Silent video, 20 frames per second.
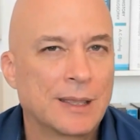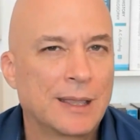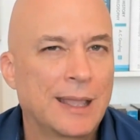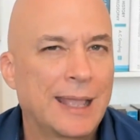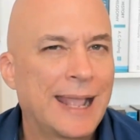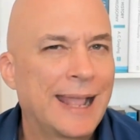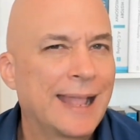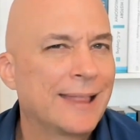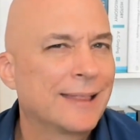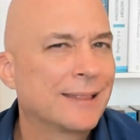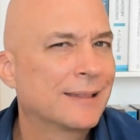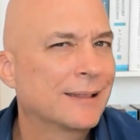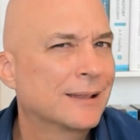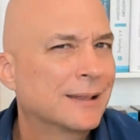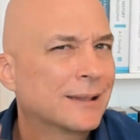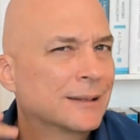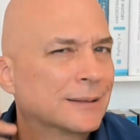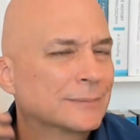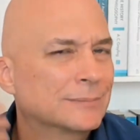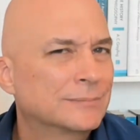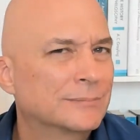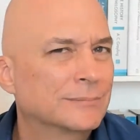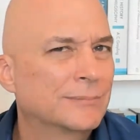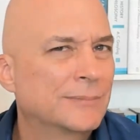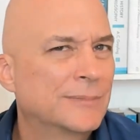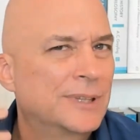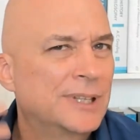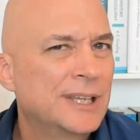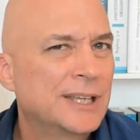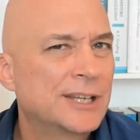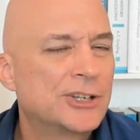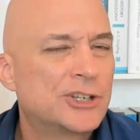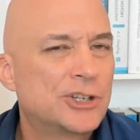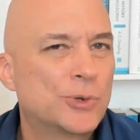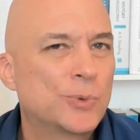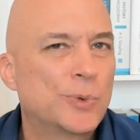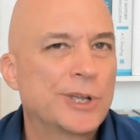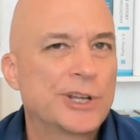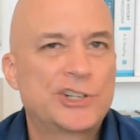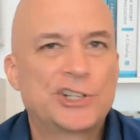And the
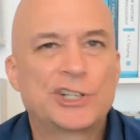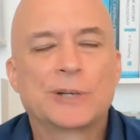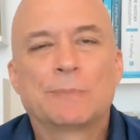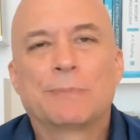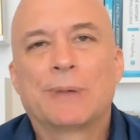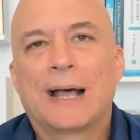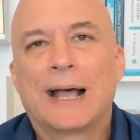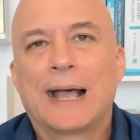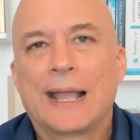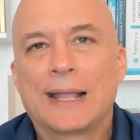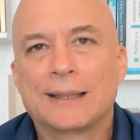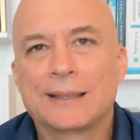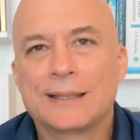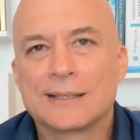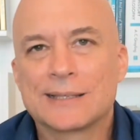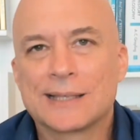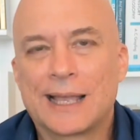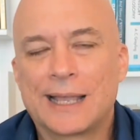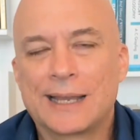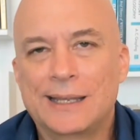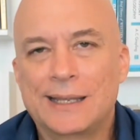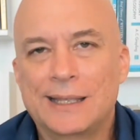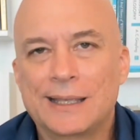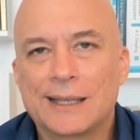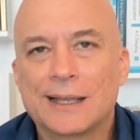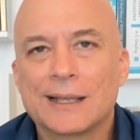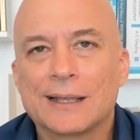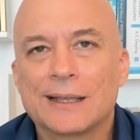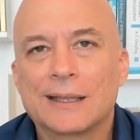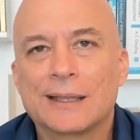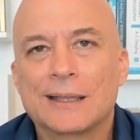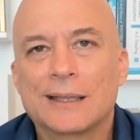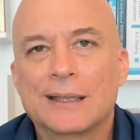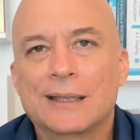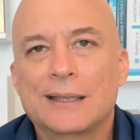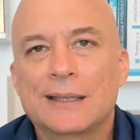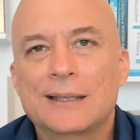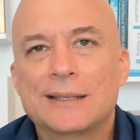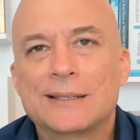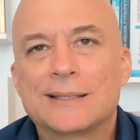intuition behind this idea
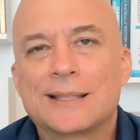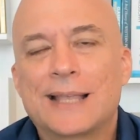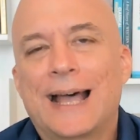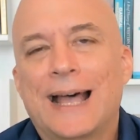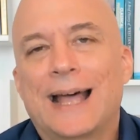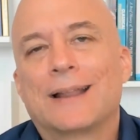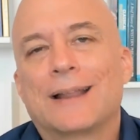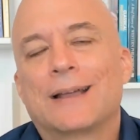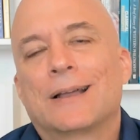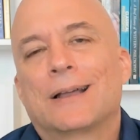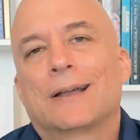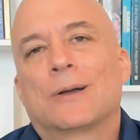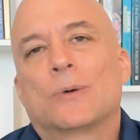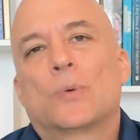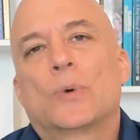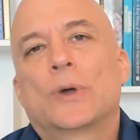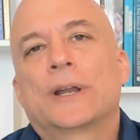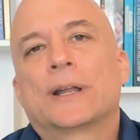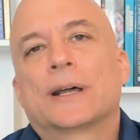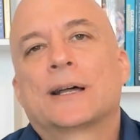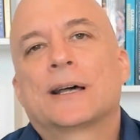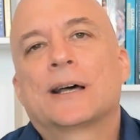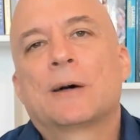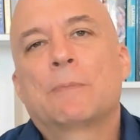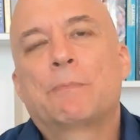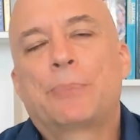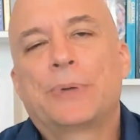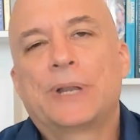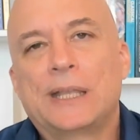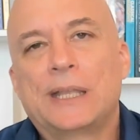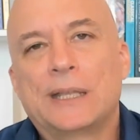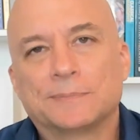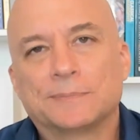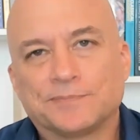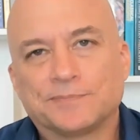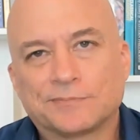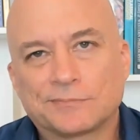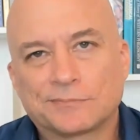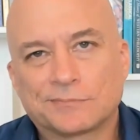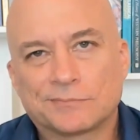is that when a company
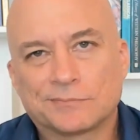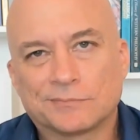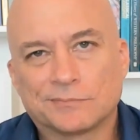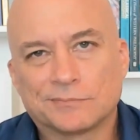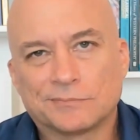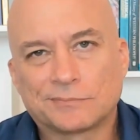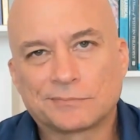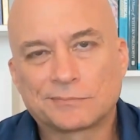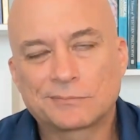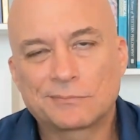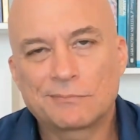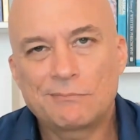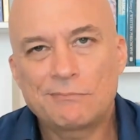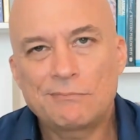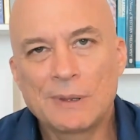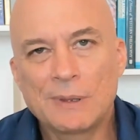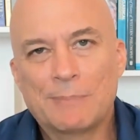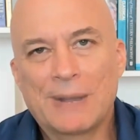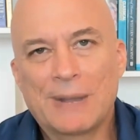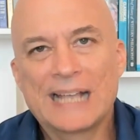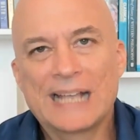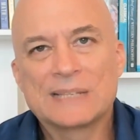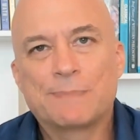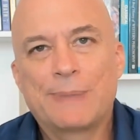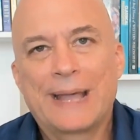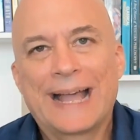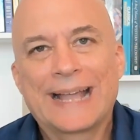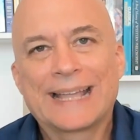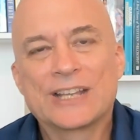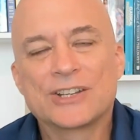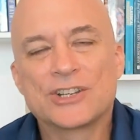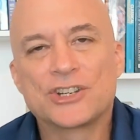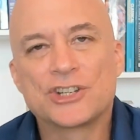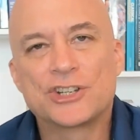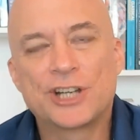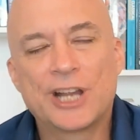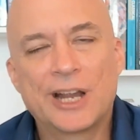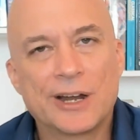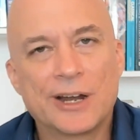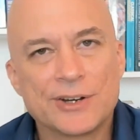buys back its
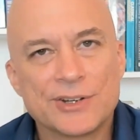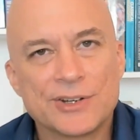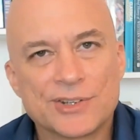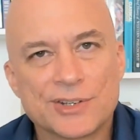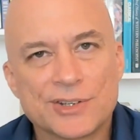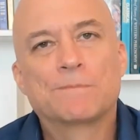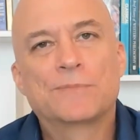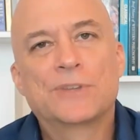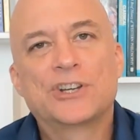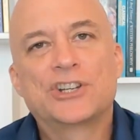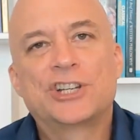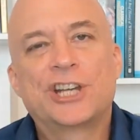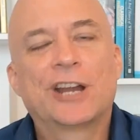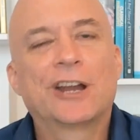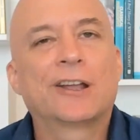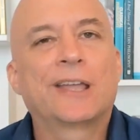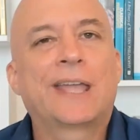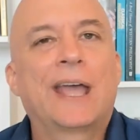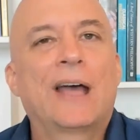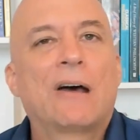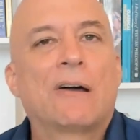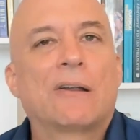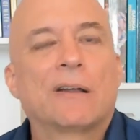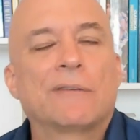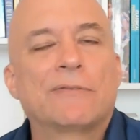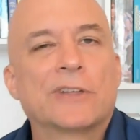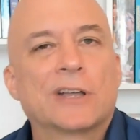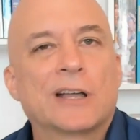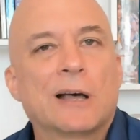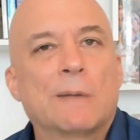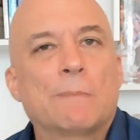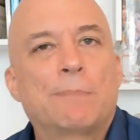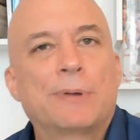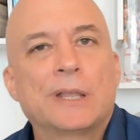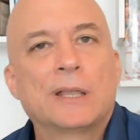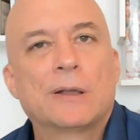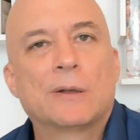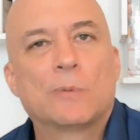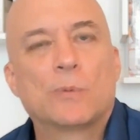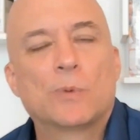shares, the share count of the
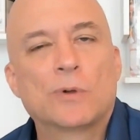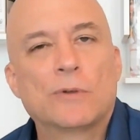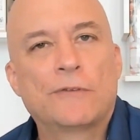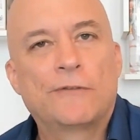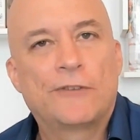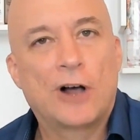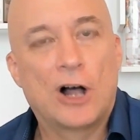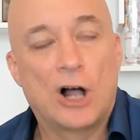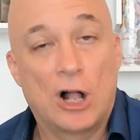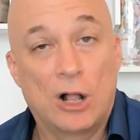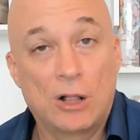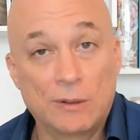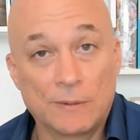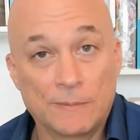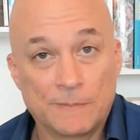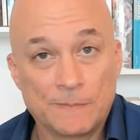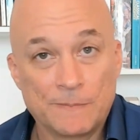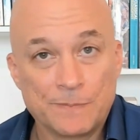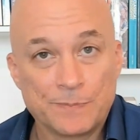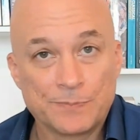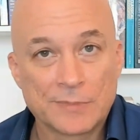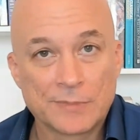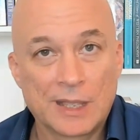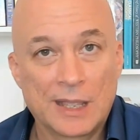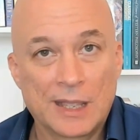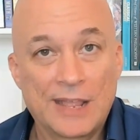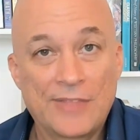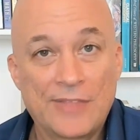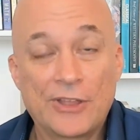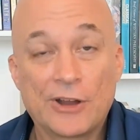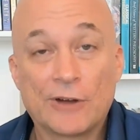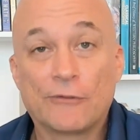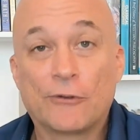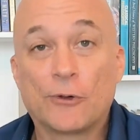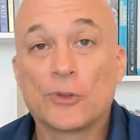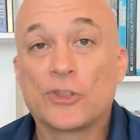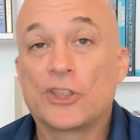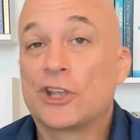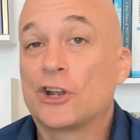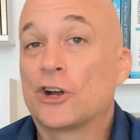company will fall, and
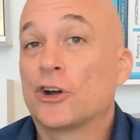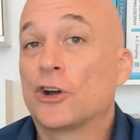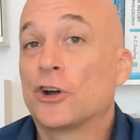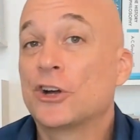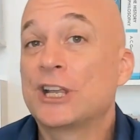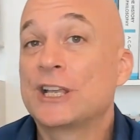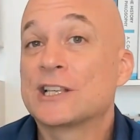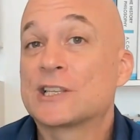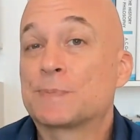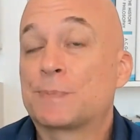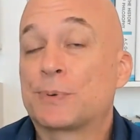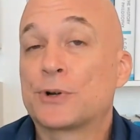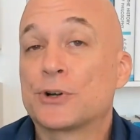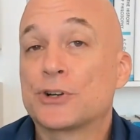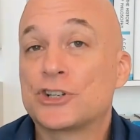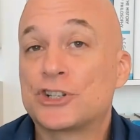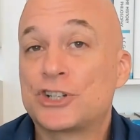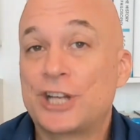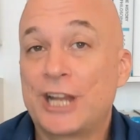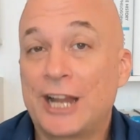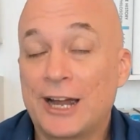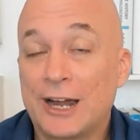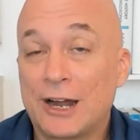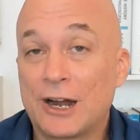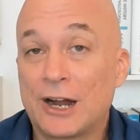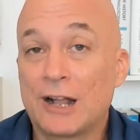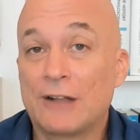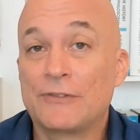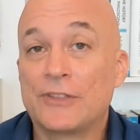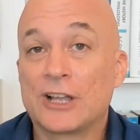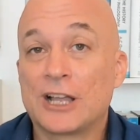therefore the earnings per share of the